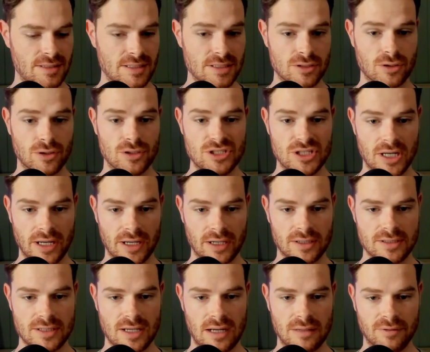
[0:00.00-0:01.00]

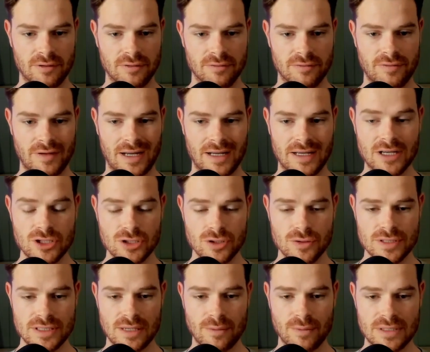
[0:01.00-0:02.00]
discogenic type of
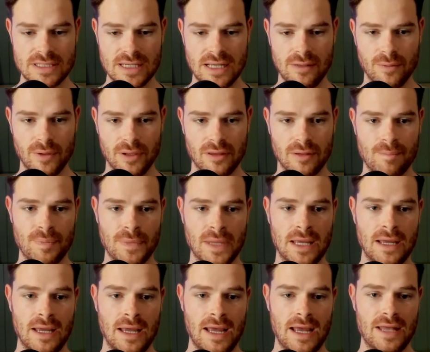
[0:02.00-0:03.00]
issues that we're dealing with.
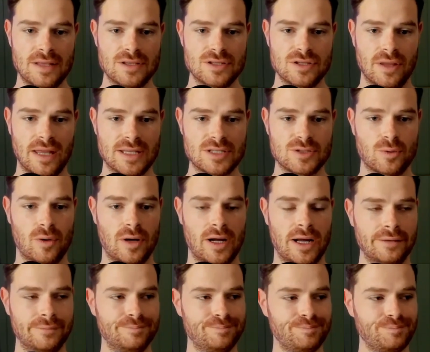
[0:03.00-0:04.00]
And so that's why